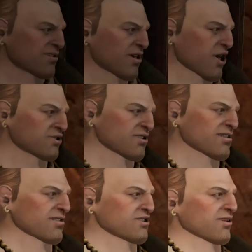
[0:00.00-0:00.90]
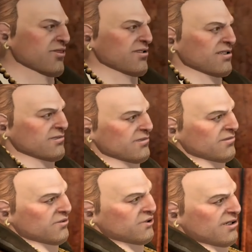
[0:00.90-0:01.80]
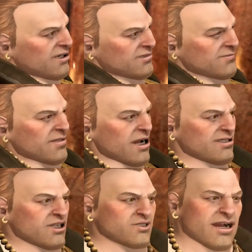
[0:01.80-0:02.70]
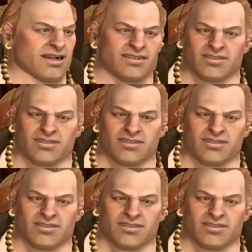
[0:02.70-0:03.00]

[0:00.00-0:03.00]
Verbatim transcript: So, here's the thing. We need to find a way